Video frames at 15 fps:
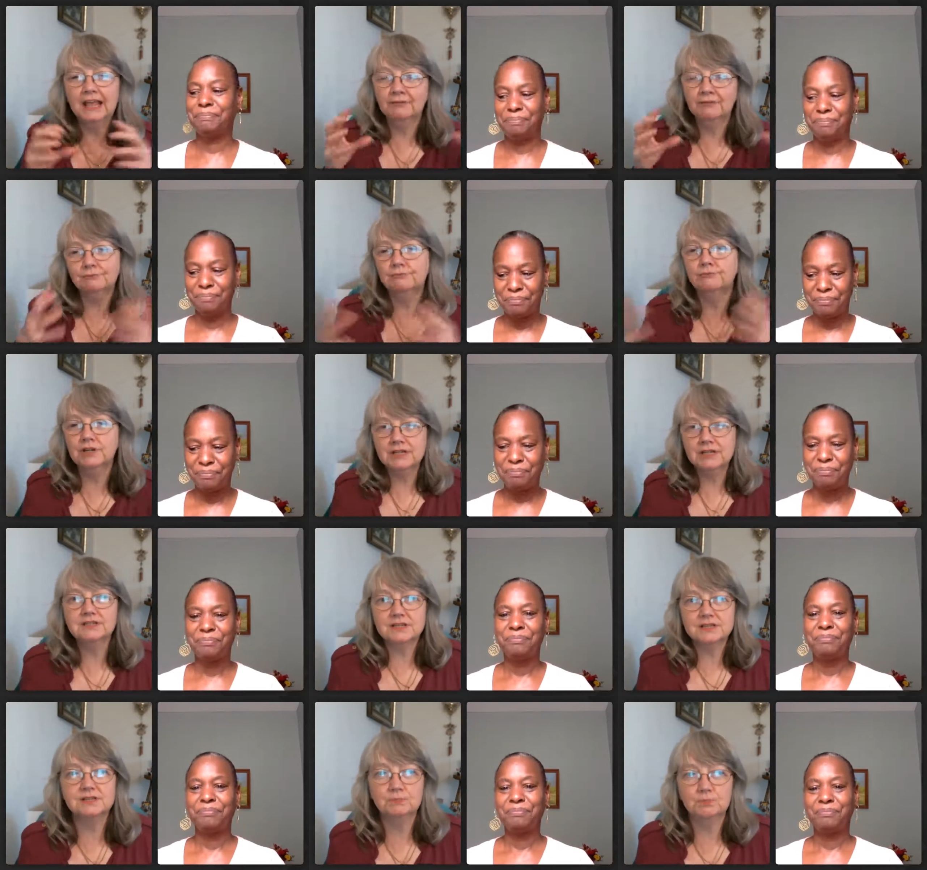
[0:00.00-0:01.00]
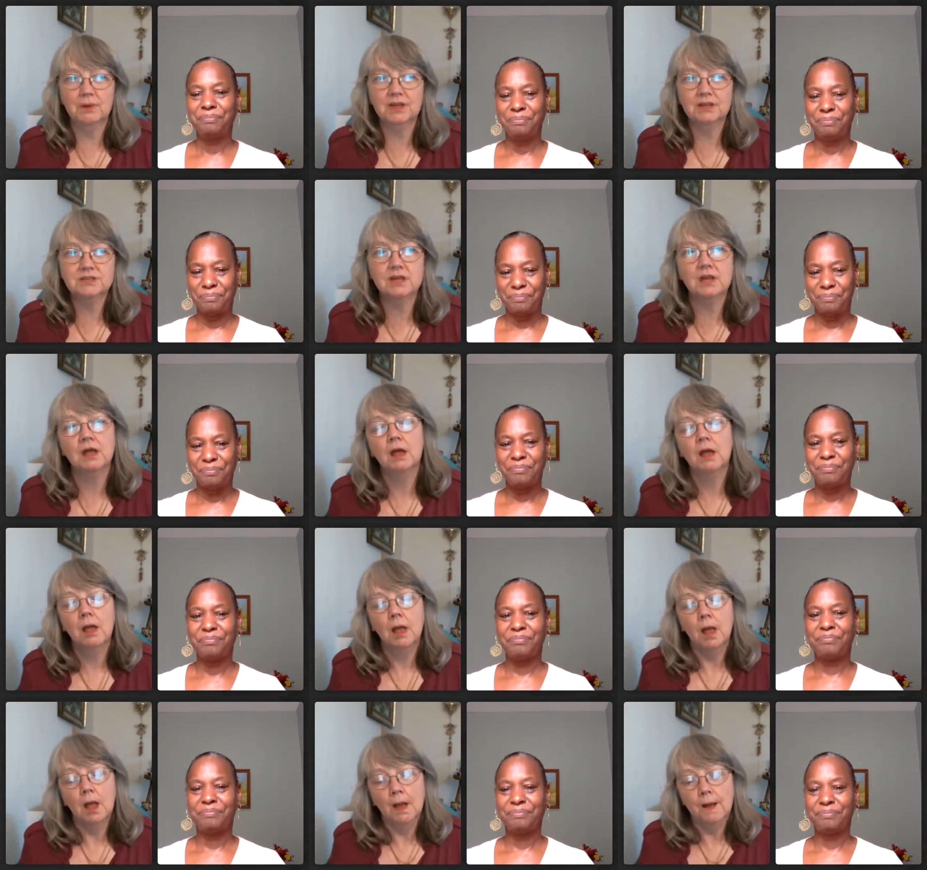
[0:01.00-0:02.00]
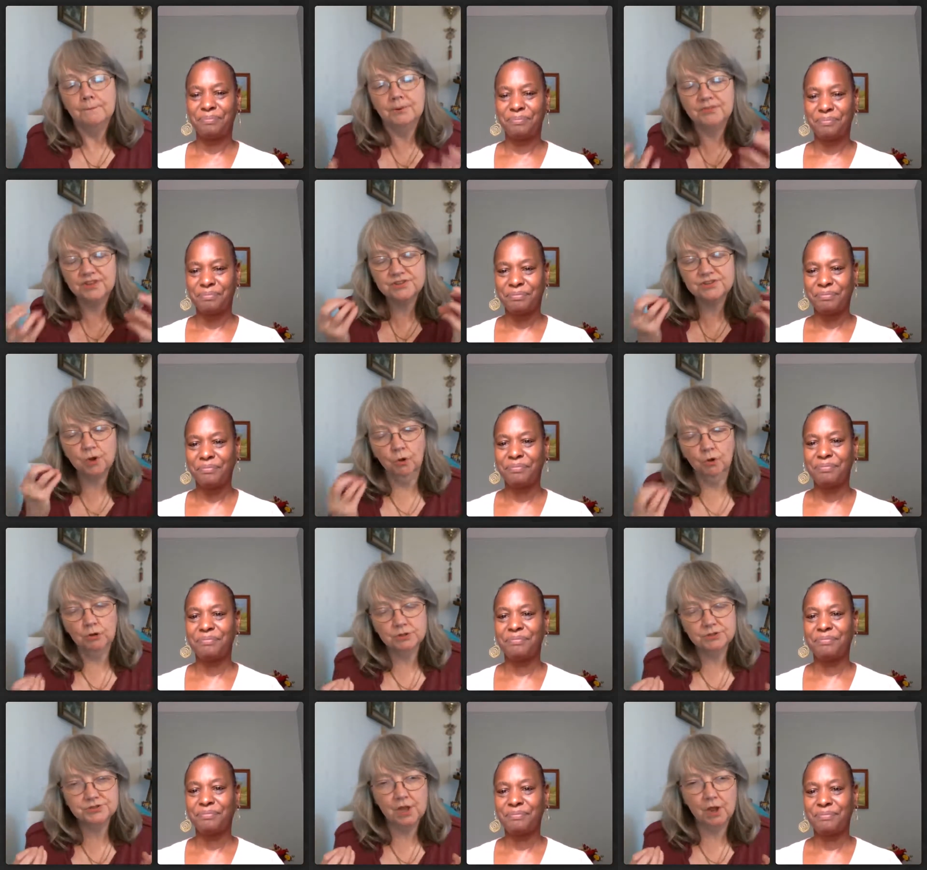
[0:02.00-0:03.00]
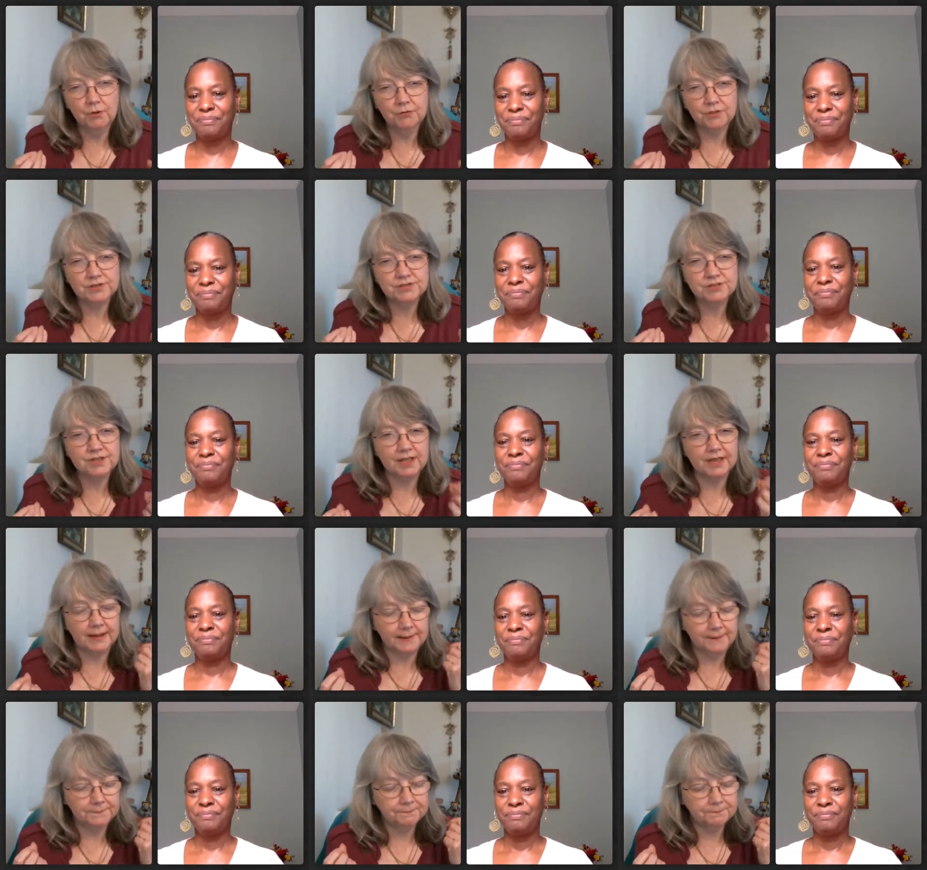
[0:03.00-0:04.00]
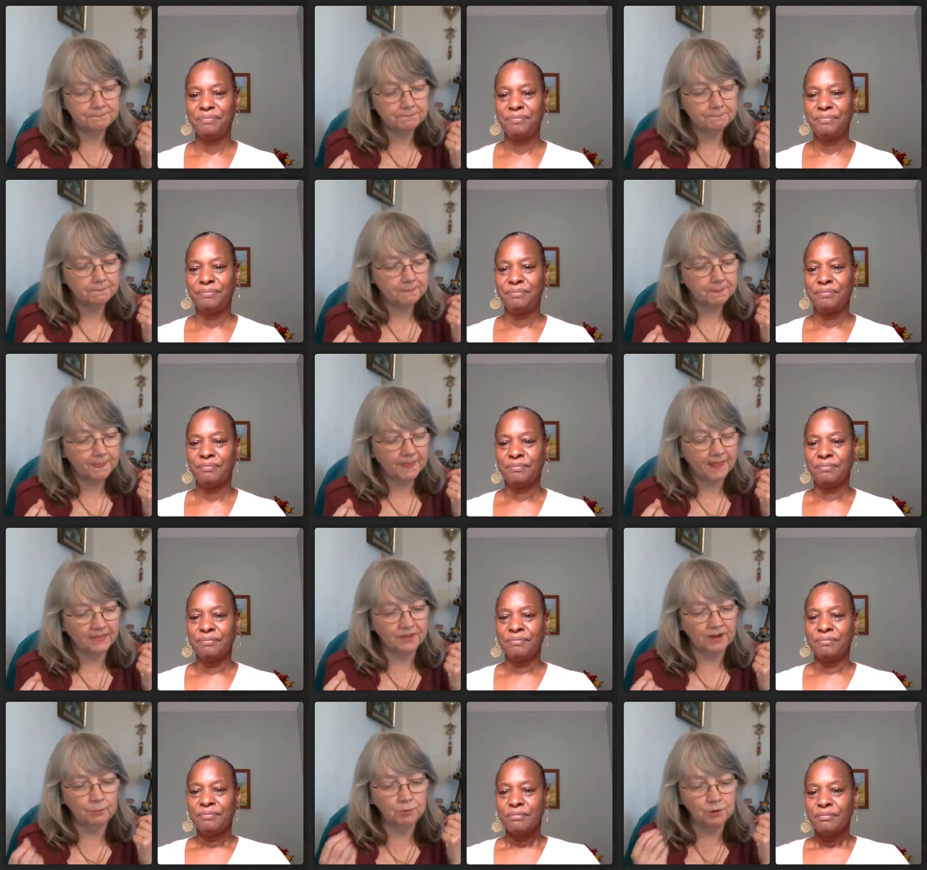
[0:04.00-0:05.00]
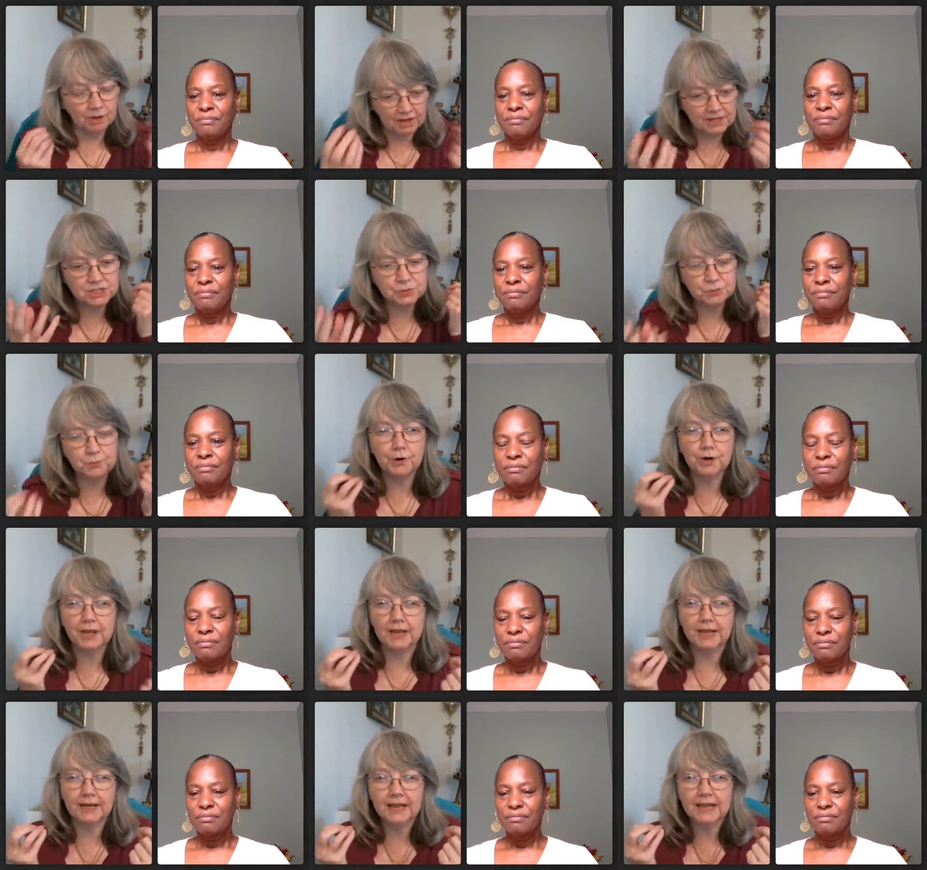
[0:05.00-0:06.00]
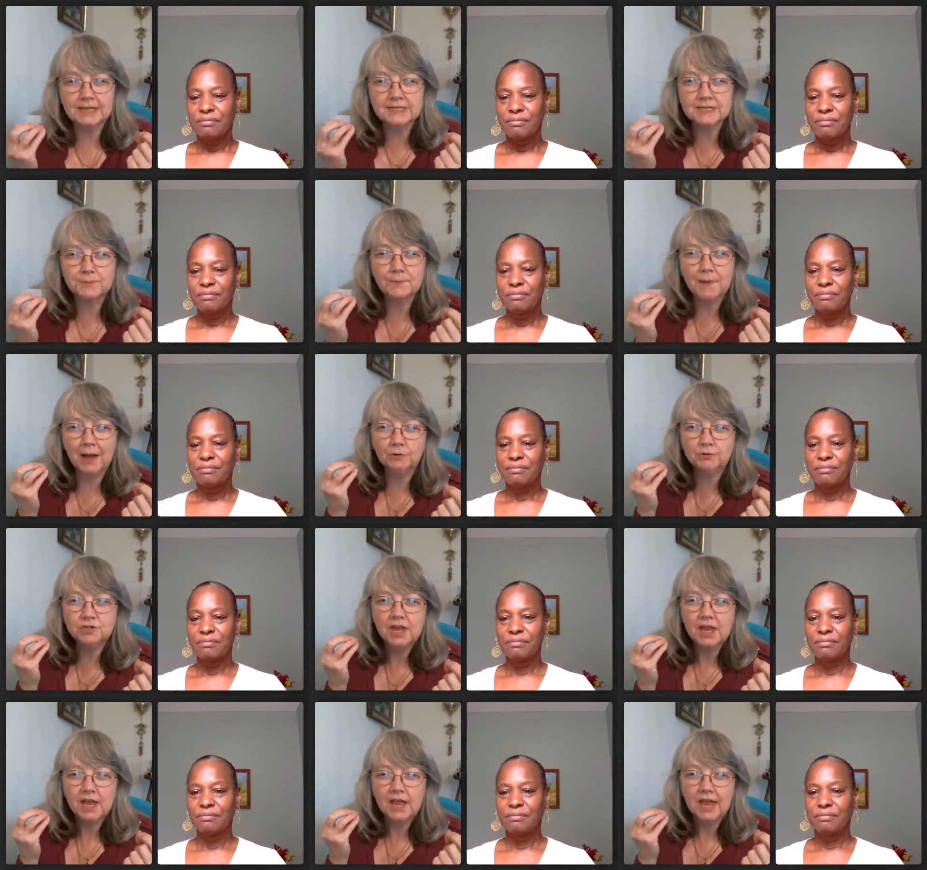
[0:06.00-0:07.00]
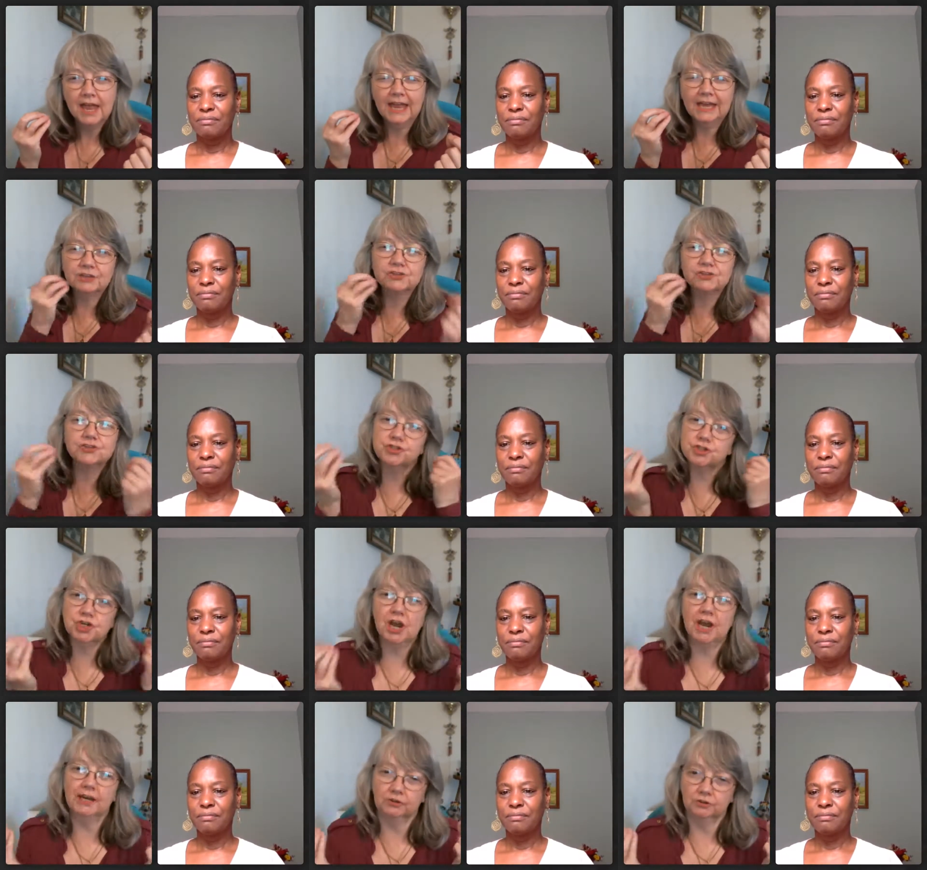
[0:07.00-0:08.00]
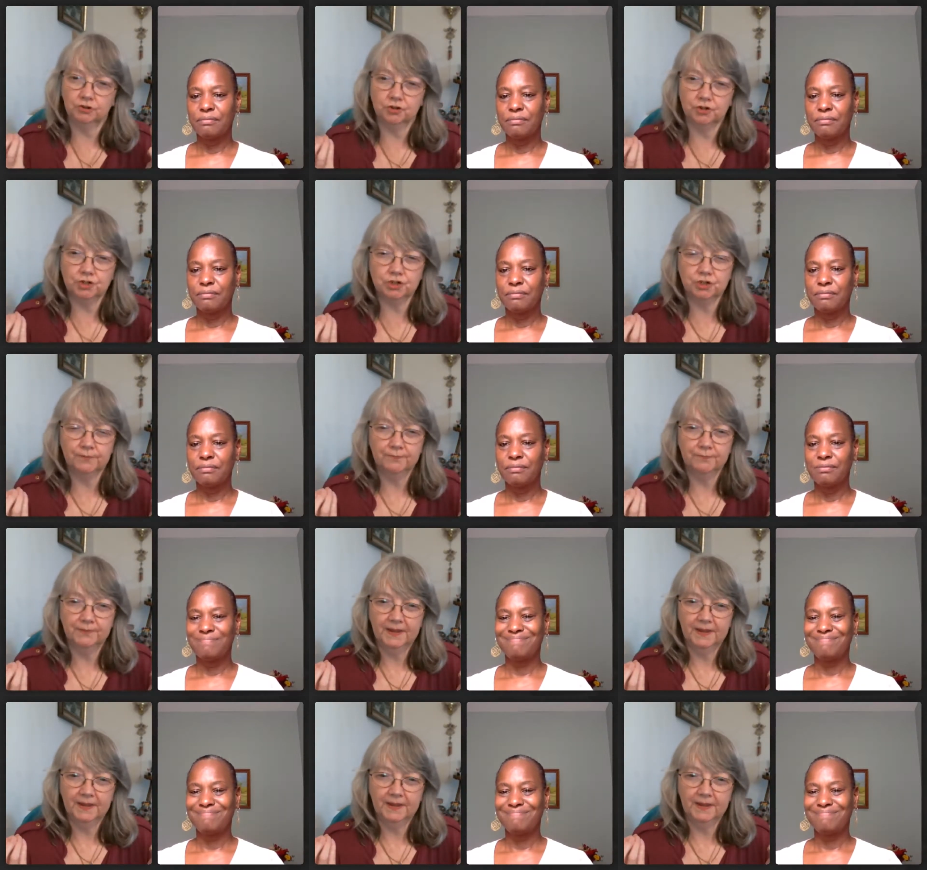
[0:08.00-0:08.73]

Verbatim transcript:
Speaker 1: It really doesn't matter. But there's also this thing that I would like to bring in. It's about exchange.